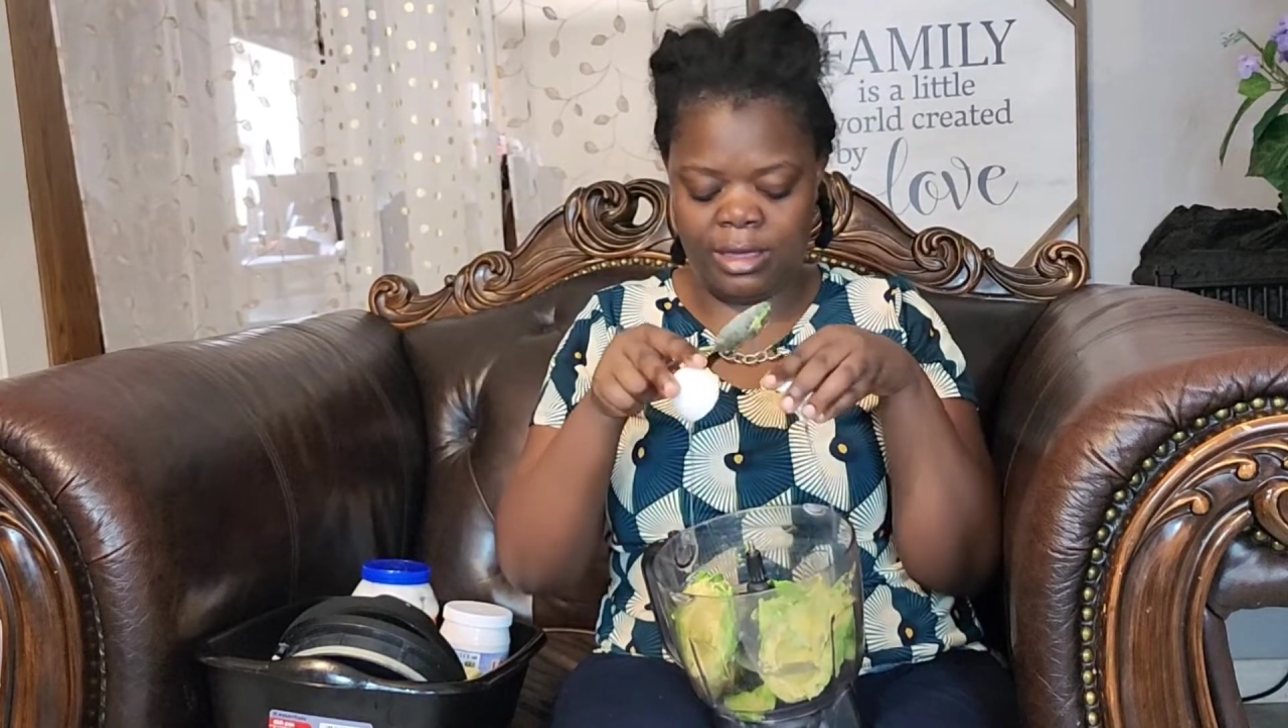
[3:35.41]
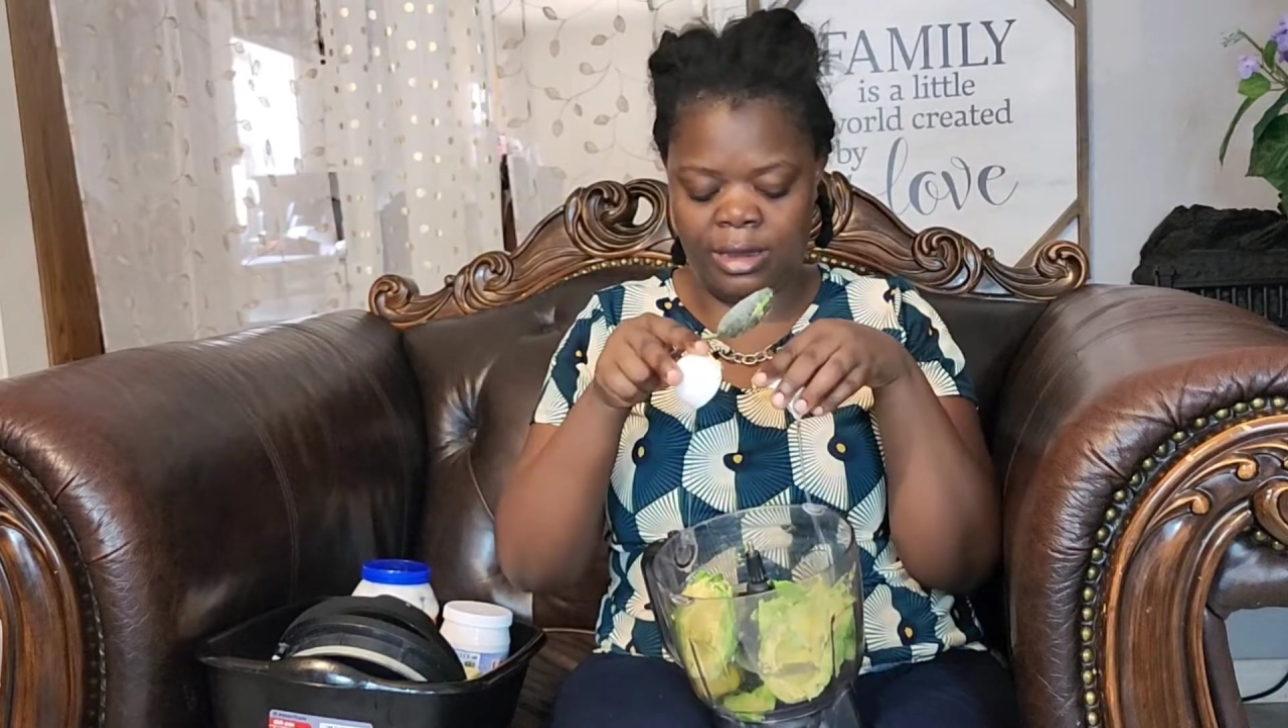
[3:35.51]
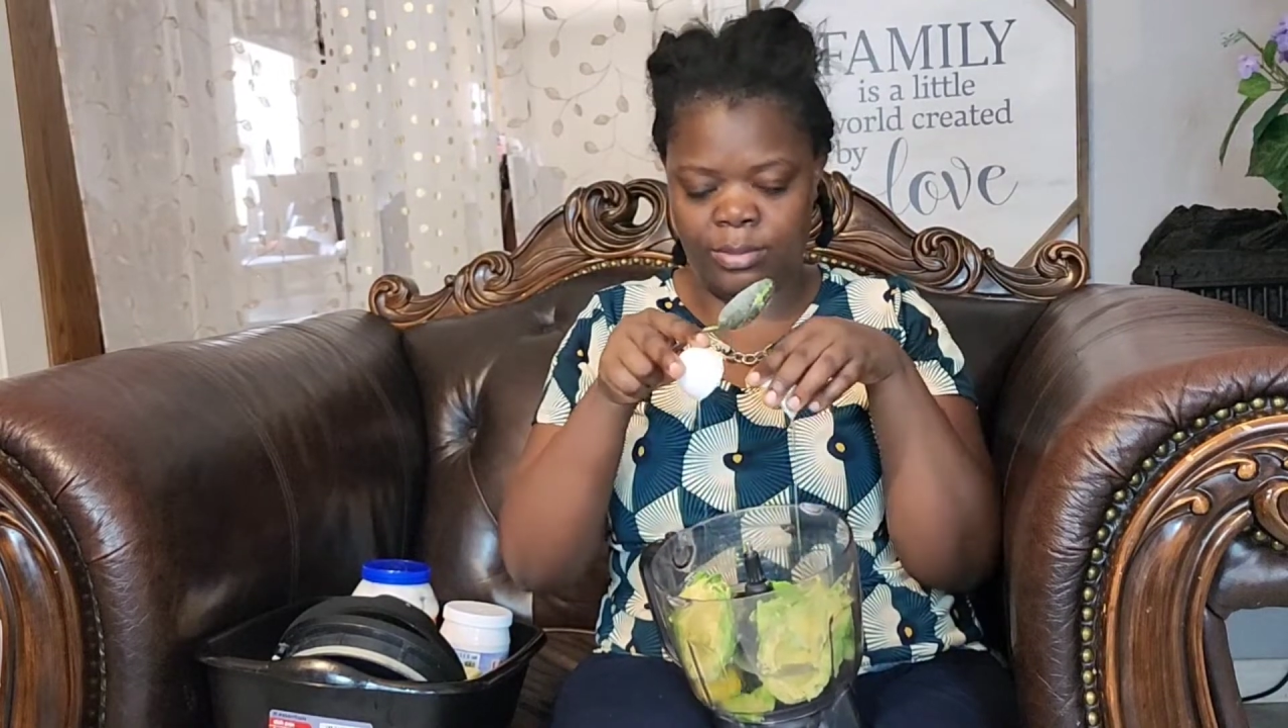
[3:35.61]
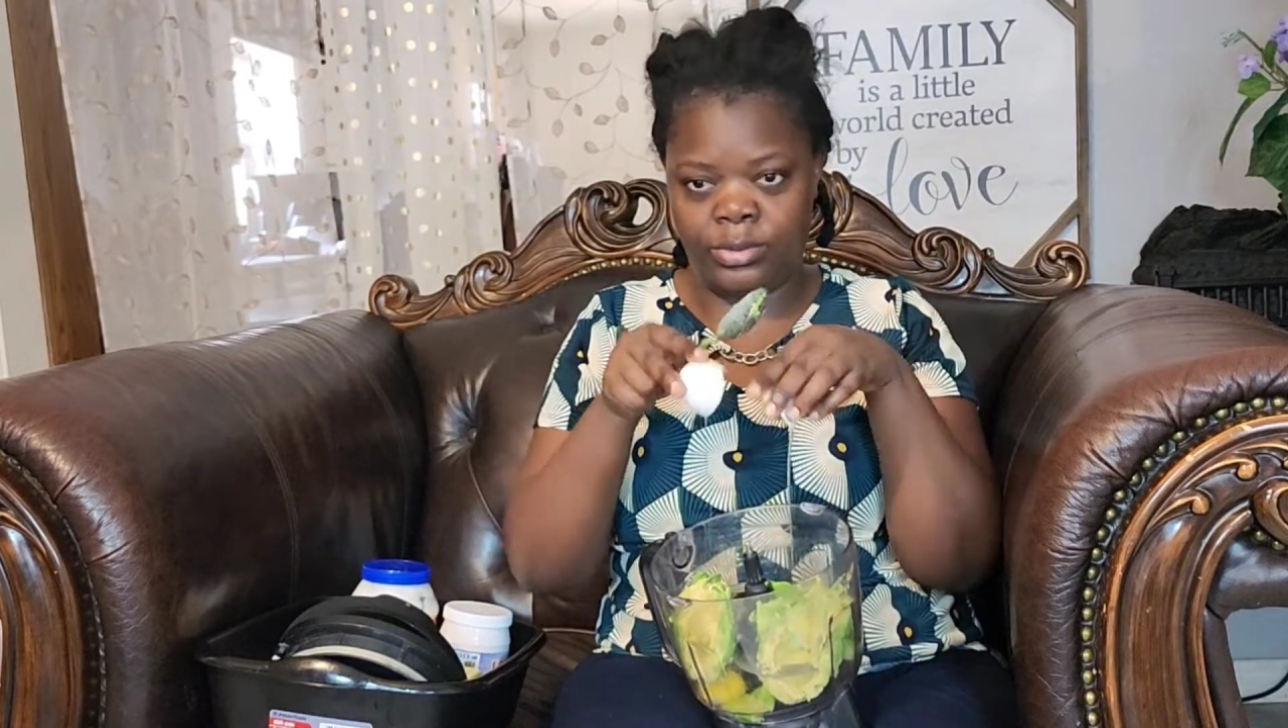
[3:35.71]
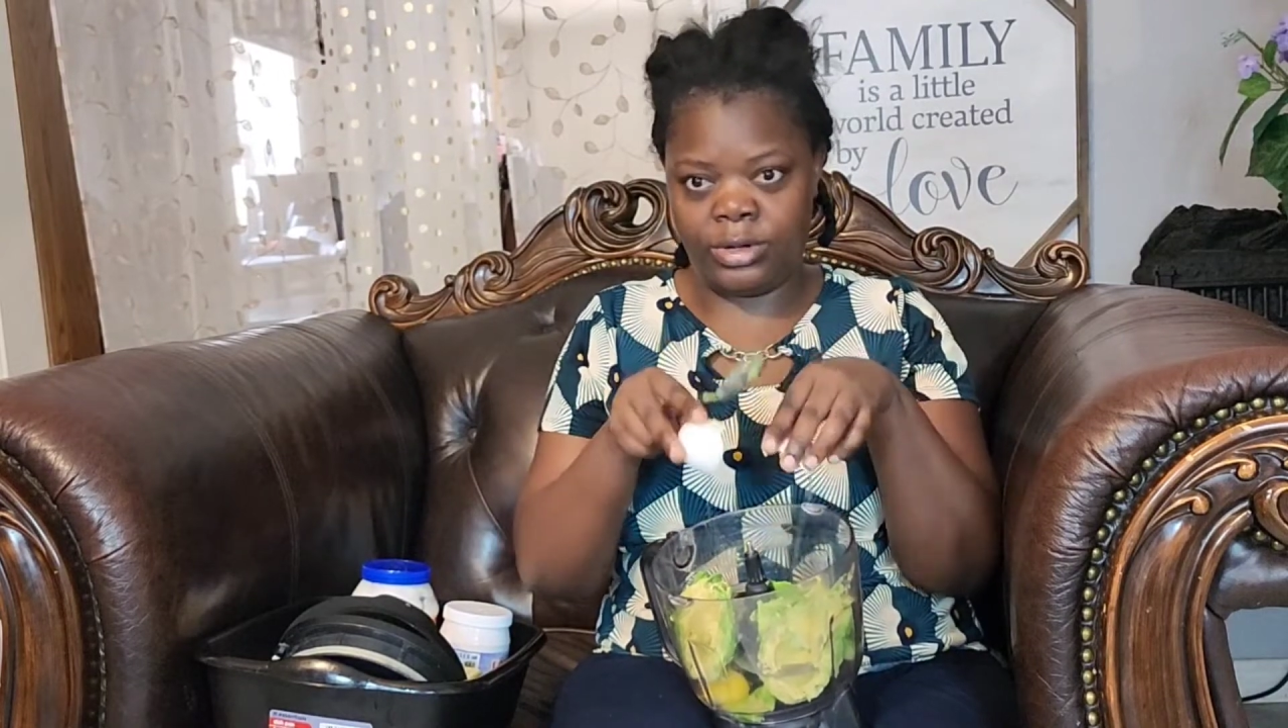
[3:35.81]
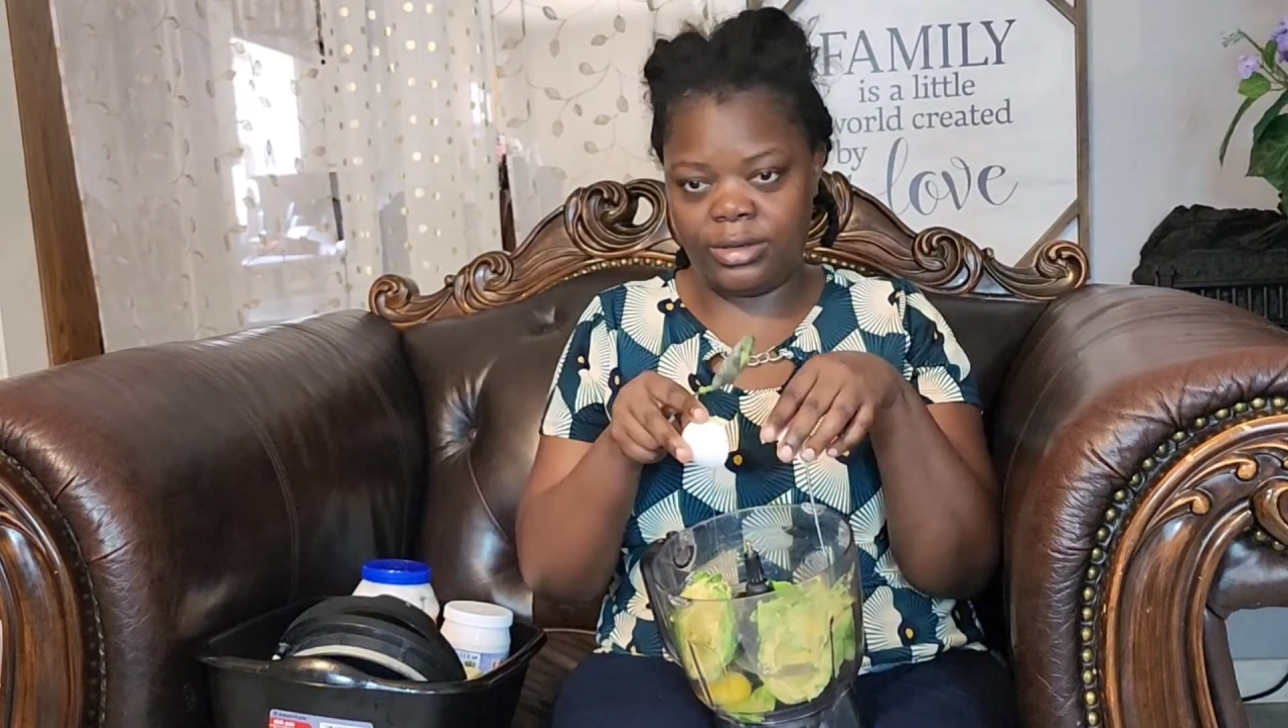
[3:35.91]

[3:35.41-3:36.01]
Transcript: and put